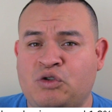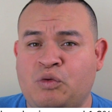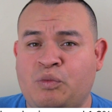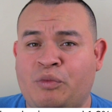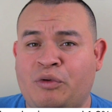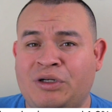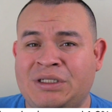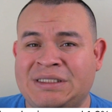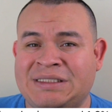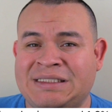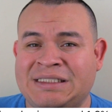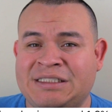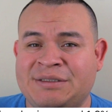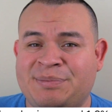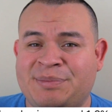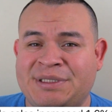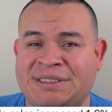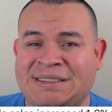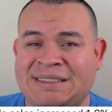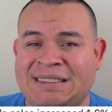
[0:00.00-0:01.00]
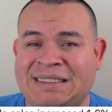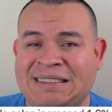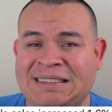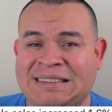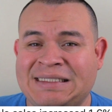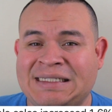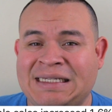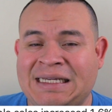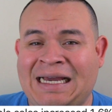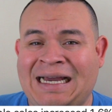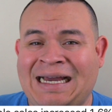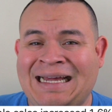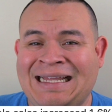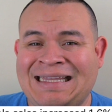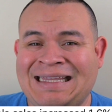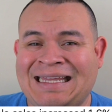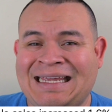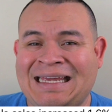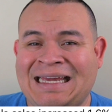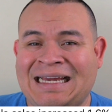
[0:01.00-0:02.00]
2.6%,
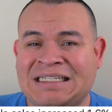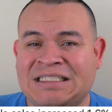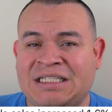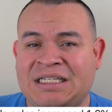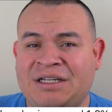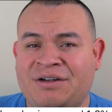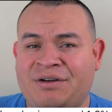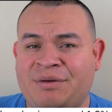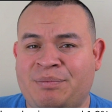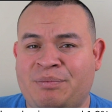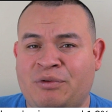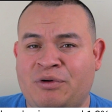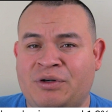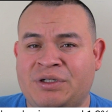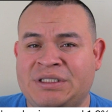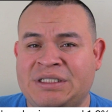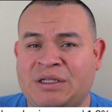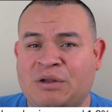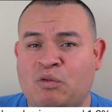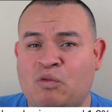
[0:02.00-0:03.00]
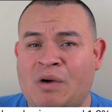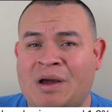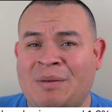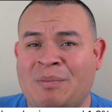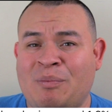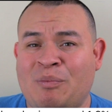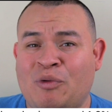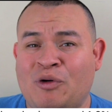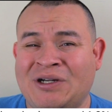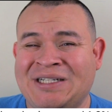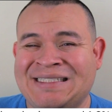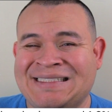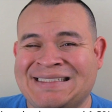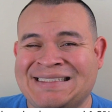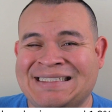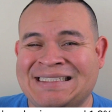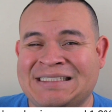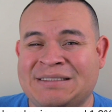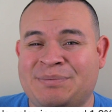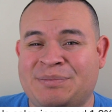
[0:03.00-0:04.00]
and they actually reported
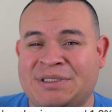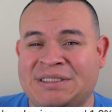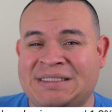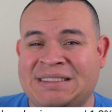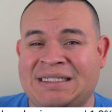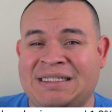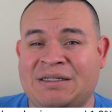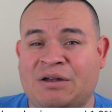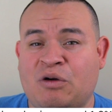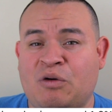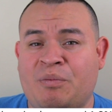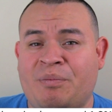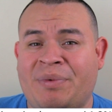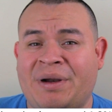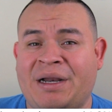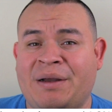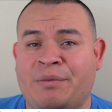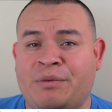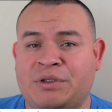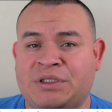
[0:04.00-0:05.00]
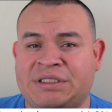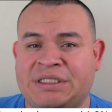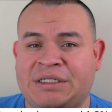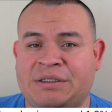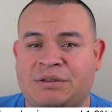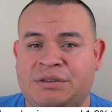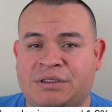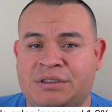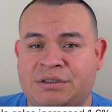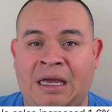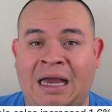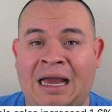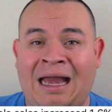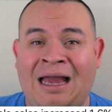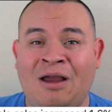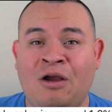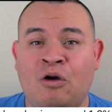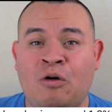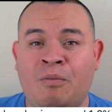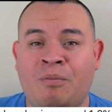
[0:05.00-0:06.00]
1.6% comparable sales.
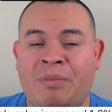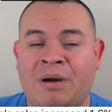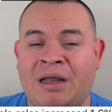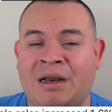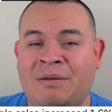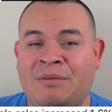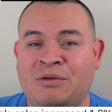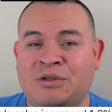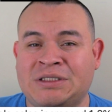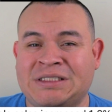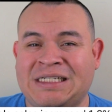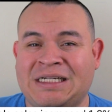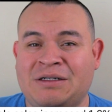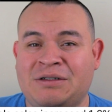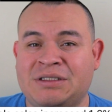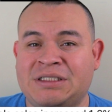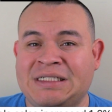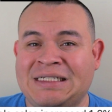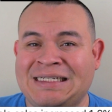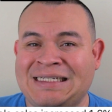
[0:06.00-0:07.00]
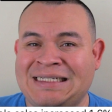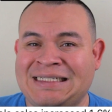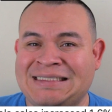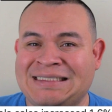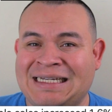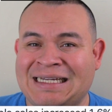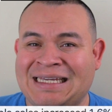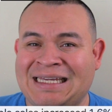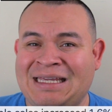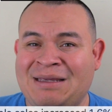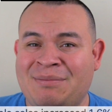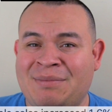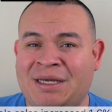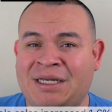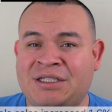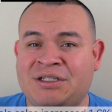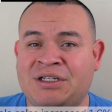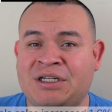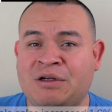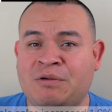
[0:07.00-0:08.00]
And comparable sales is a key
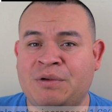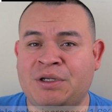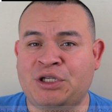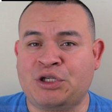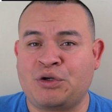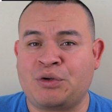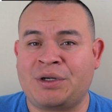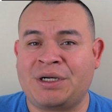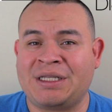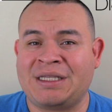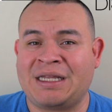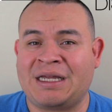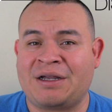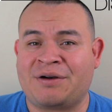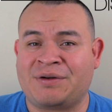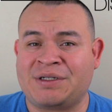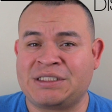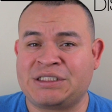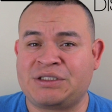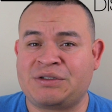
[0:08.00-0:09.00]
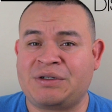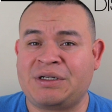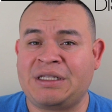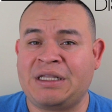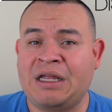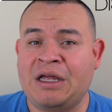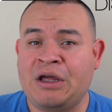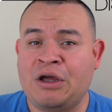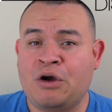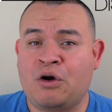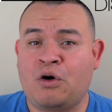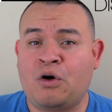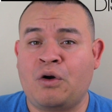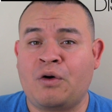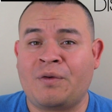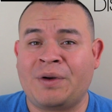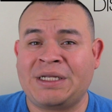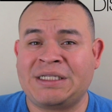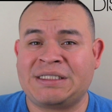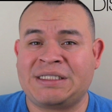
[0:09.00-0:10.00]
metric when you're in a restaurant
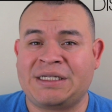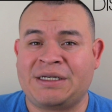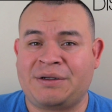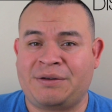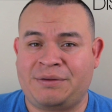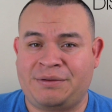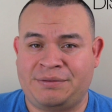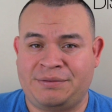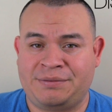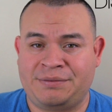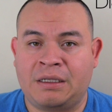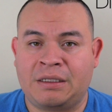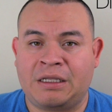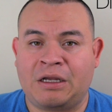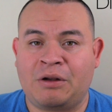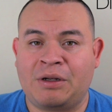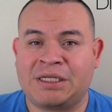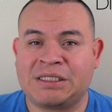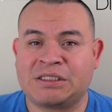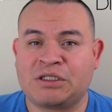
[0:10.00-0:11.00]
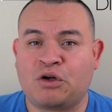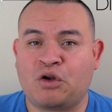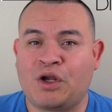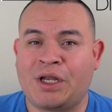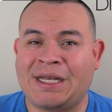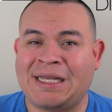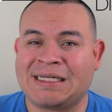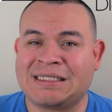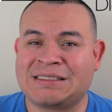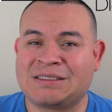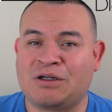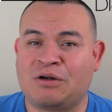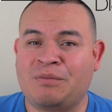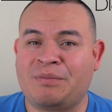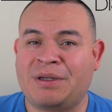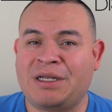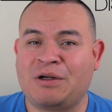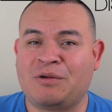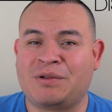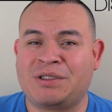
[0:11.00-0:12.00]
or retail. Now let's go to the next
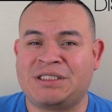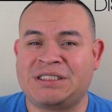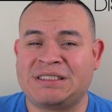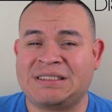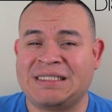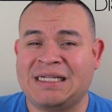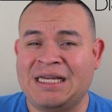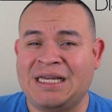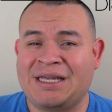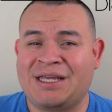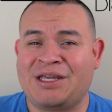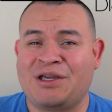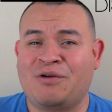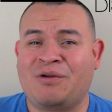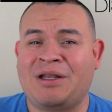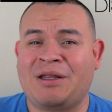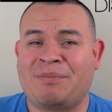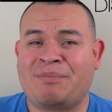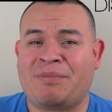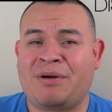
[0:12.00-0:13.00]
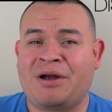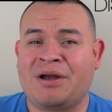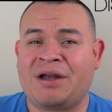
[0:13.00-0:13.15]
company, which is HEWLETT